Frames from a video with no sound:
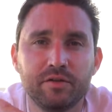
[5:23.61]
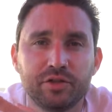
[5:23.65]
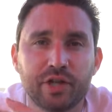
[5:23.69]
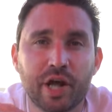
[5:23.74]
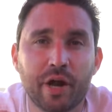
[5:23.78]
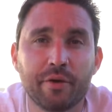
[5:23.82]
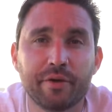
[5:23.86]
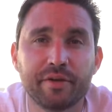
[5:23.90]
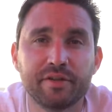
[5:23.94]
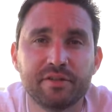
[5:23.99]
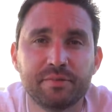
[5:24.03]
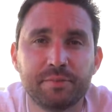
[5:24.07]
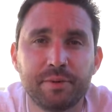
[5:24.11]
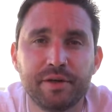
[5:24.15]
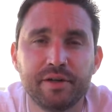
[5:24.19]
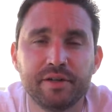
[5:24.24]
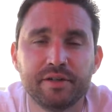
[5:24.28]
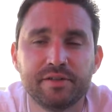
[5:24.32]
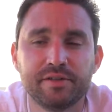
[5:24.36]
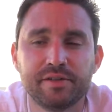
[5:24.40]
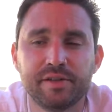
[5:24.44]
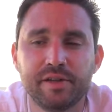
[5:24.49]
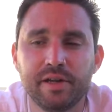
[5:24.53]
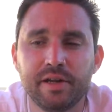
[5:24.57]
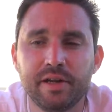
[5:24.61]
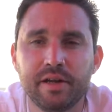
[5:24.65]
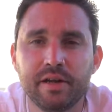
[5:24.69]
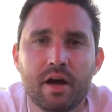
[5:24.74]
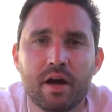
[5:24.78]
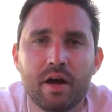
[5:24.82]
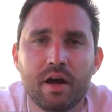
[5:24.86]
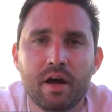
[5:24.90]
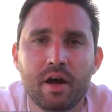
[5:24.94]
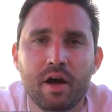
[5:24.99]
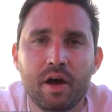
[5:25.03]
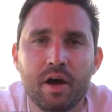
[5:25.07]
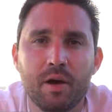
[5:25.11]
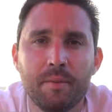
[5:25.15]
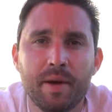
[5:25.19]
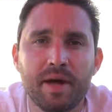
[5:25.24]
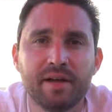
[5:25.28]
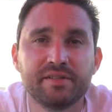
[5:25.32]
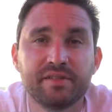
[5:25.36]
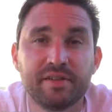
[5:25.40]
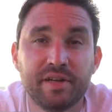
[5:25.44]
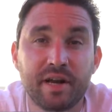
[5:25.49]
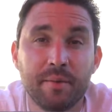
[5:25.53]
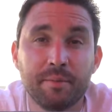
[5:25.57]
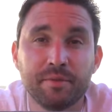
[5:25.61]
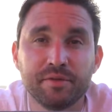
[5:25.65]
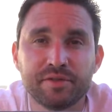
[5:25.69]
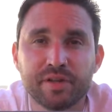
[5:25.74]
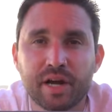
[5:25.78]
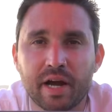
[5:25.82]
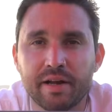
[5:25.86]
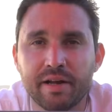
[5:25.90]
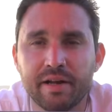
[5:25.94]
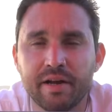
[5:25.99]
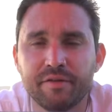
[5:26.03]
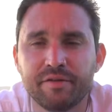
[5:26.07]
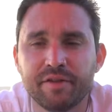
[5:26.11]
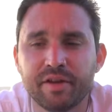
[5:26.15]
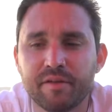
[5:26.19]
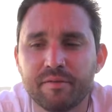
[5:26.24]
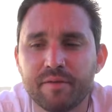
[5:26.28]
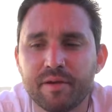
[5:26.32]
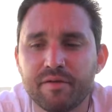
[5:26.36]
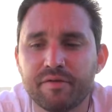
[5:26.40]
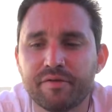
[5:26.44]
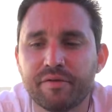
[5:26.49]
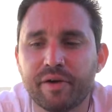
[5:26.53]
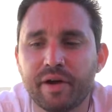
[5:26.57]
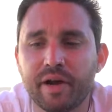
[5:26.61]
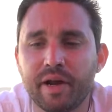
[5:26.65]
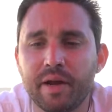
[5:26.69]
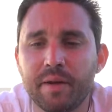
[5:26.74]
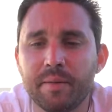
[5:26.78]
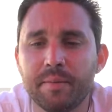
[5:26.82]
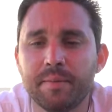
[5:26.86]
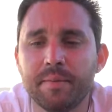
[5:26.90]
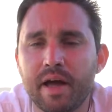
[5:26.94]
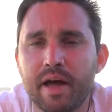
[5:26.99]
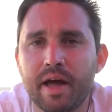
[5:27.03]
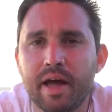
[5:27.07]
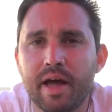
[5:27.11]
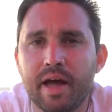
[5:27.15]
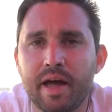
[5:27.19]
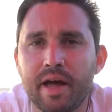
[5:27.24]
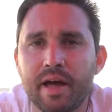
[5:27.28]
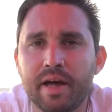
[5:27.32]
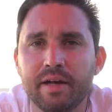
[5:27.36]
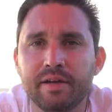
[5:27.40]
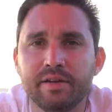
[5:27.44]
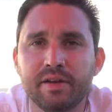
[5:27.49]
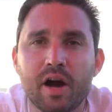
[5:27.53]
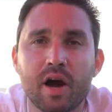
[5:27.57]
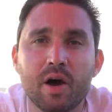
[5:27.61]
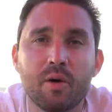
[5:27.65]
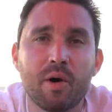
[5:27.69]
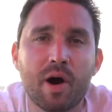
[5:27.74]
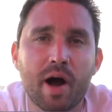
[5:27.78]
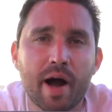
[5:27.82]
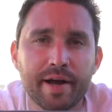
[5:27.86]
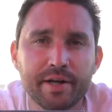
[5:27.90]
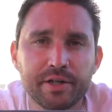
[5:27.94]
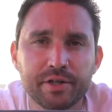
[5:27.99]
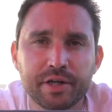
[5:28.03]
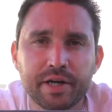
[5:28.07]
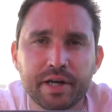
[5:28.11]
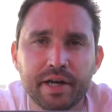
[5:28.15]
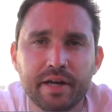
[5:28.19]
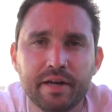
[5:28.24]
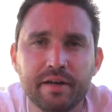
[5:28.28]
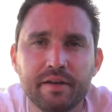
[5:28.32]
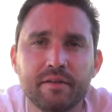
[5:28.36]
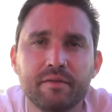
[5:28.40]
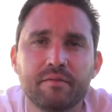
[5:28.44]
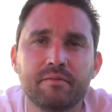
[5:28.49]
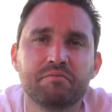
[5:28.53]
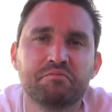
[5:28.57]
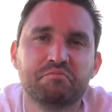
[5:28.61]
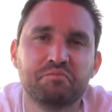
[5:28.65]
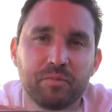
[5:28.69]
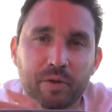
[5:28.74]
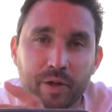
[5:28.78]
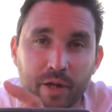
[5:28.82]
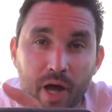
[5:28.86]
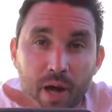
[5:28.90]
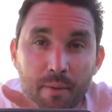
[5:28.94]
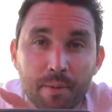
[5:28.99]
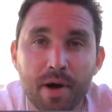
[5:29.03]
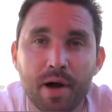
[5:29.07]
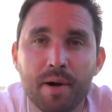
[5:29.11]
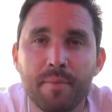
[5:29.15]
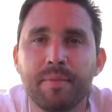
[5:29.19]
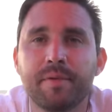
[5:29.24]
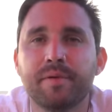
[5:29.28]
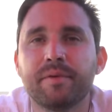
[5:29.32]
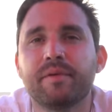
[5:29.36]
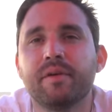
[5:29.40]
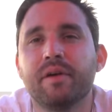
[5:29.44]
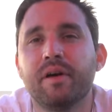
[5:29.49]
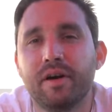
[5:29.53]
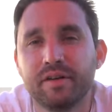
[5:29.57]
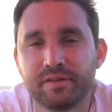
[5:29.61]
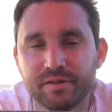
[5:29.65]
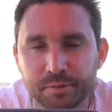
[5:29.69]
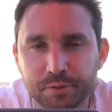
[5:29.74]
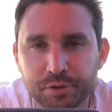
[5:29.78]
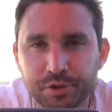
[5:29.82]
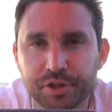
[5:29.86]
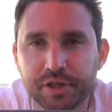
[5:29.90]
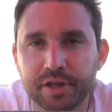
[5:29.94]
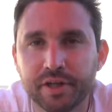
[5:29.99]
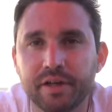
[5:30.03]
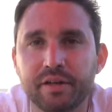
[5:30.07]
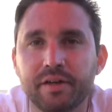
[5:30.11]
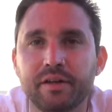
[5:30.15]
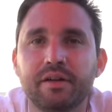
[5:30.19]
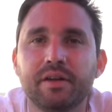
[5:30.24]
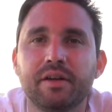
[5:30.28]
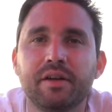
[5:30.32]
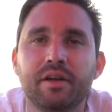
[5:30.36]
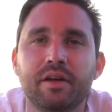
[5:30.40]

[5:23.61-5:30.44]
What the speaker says: Shadow Conspiracy, S&M was kind enough to give me a frame, and Aqua Hydrate, Come Up, On Some Shit,